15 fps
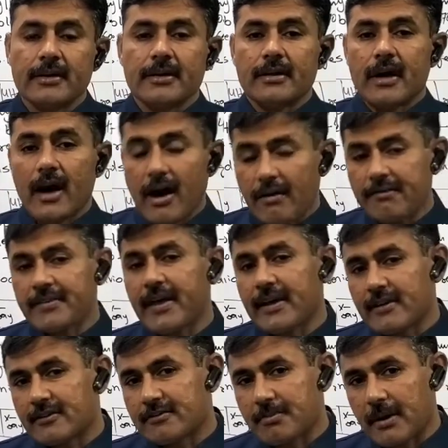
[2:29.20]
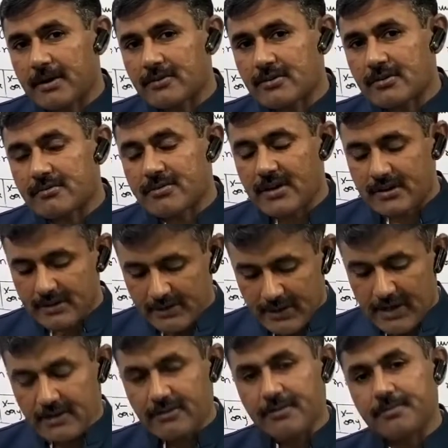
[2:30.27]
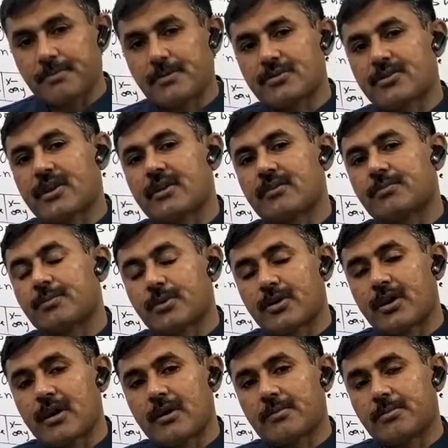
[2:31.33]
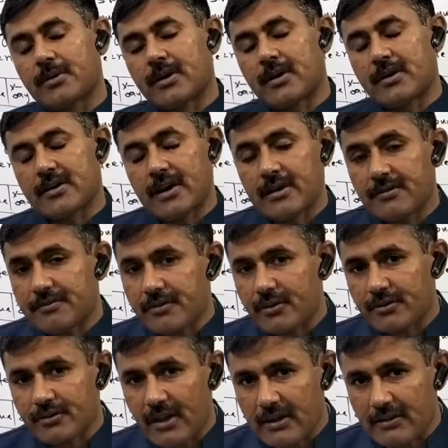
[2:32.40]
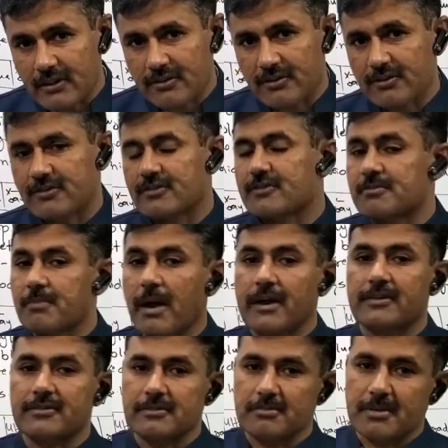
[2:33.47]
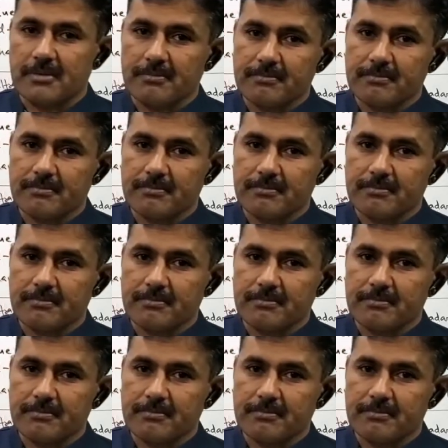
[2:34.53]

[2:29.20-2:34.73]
of that spectrum where the rate of photosynthesis is maximum.